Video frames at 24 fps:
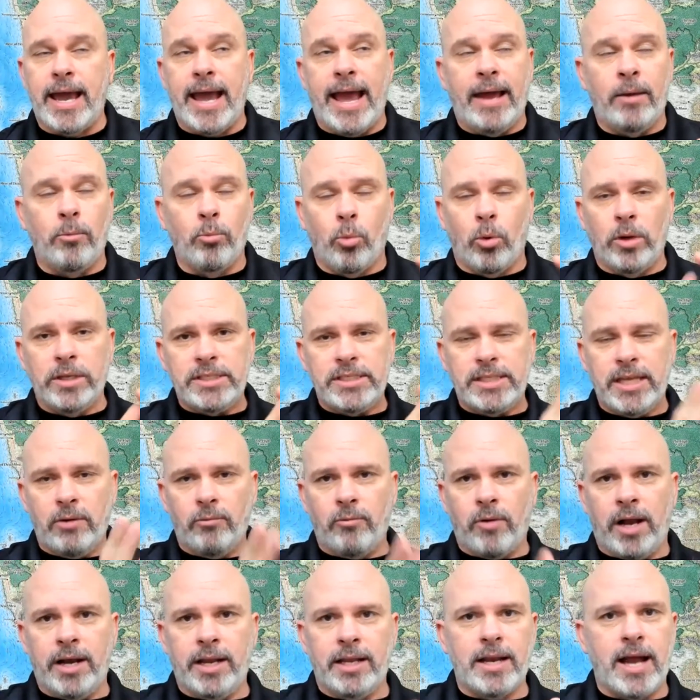and once they
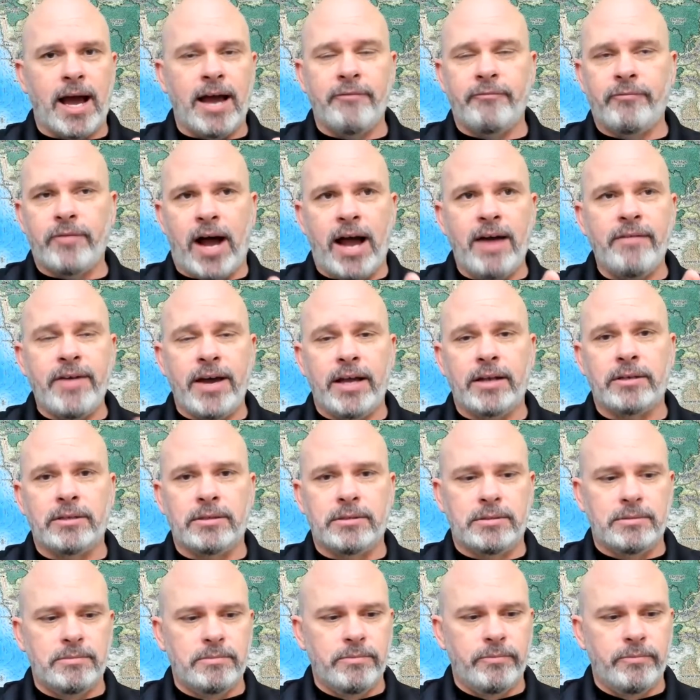run it, I've I've had